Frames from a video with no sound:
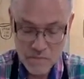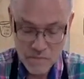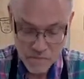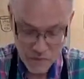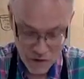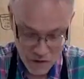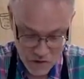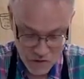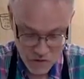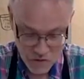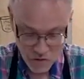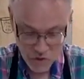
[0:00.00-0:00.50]

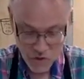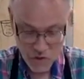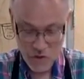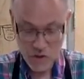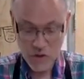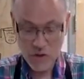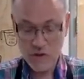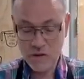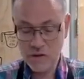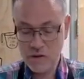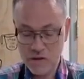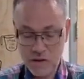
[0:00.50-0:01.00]
first
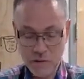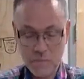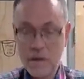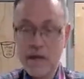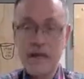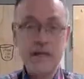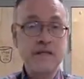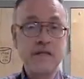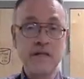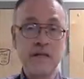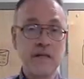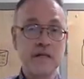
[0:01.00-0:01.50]
learn the
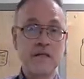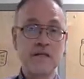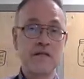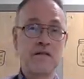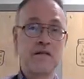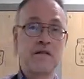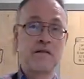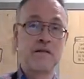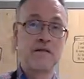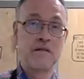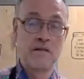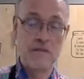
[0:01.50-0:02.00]

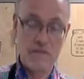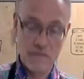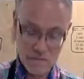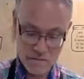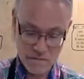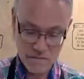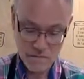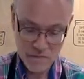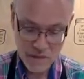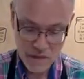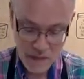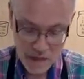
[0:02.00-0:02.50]
basics.
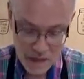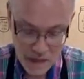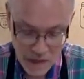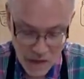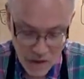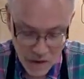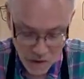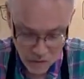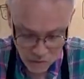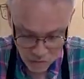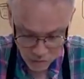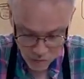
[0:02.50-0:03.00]

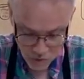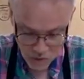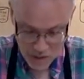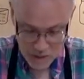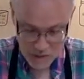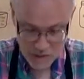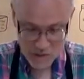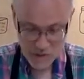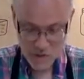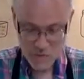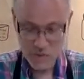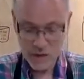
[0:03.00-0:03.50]

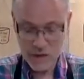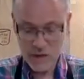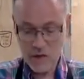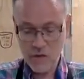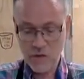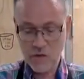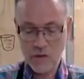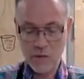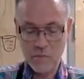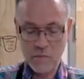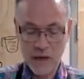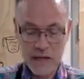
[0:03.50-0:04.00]
Once we
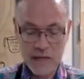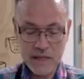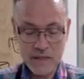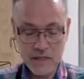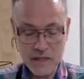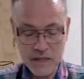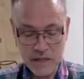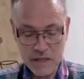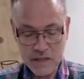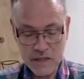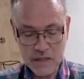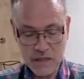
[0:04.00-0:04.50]
know the
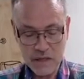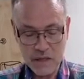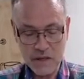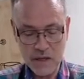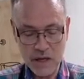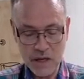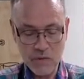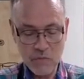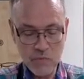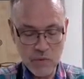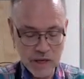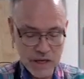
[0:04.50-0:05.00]
basics,
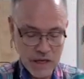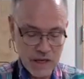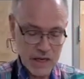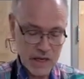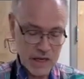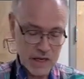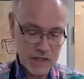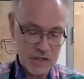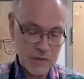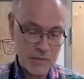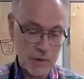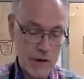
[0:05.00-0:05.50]
then we can
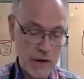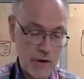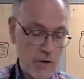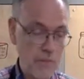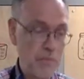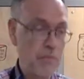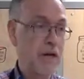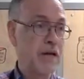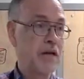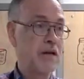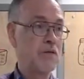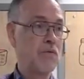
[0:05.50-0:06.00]

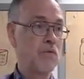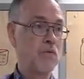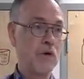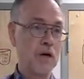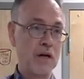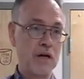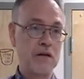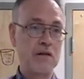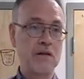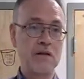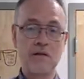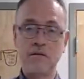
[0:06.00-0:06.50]
experiment
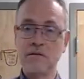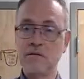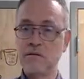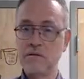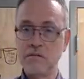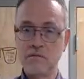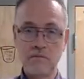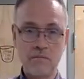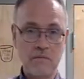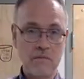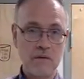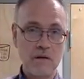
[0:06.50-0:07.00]
with
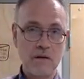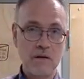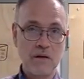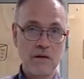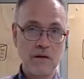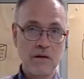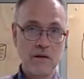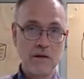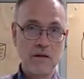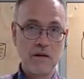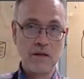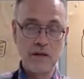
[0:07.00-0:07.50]

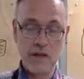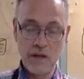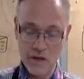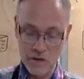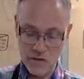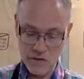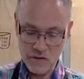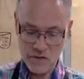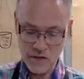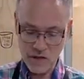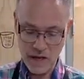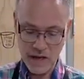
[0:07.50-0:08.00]
You
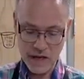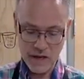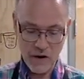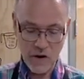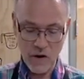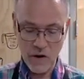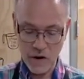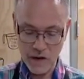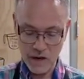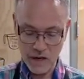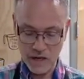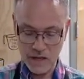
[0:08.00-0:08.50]
know, it's like
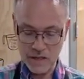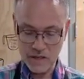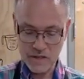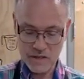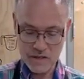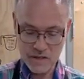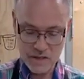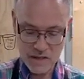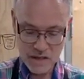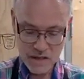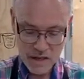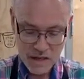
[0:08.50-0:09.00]

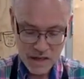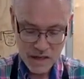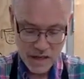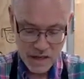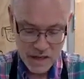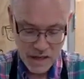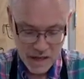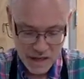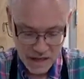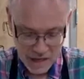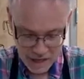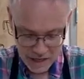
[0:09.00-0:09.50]
artists.
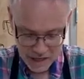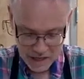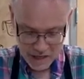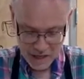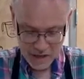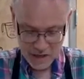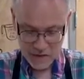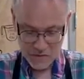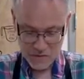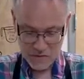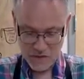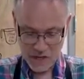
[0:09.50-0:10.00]
You
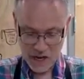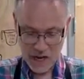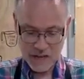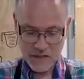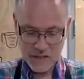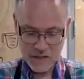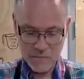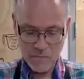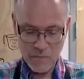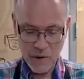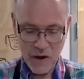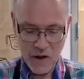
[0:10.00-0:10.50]
know,
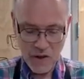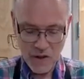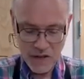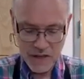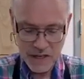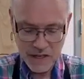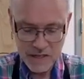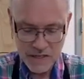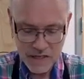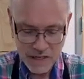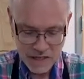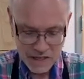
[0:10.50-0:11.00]
Jackson
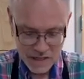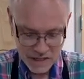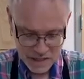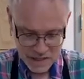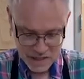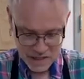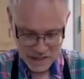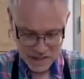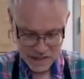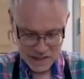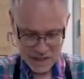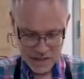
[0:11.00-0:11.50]
Pollock
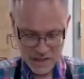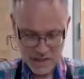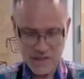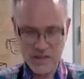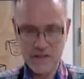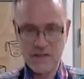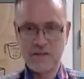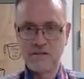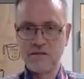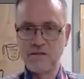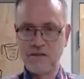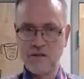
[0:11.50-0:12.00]
didn't
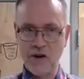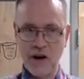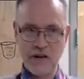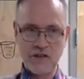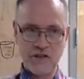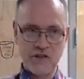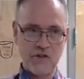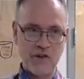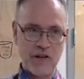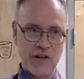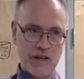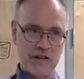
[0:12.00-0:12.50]
just
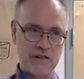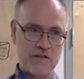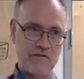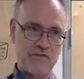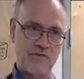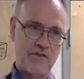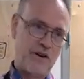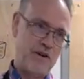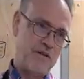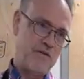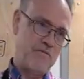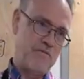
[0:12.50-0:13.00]
graduate
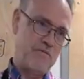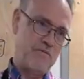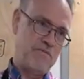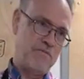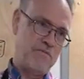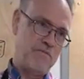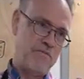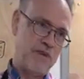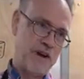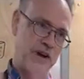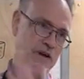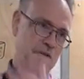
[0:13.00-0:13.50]
from
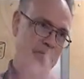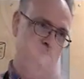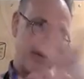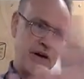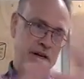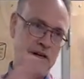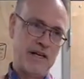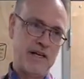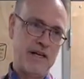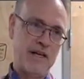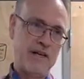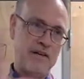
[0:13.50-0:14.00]

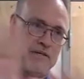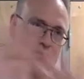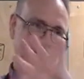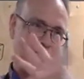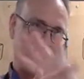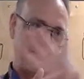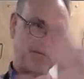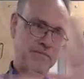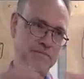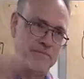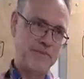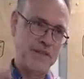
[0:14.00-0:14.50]
fingerprinting,
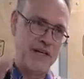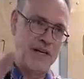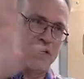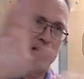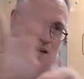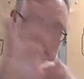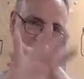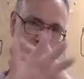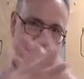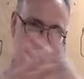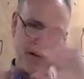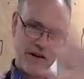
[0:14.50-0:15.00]
you
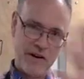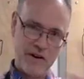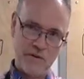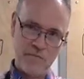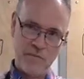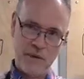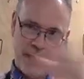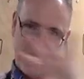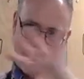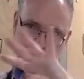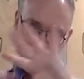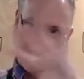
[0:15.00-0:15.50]
know, finger
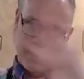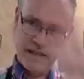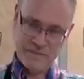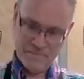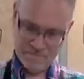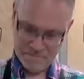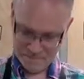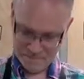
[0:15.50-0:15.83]
painting.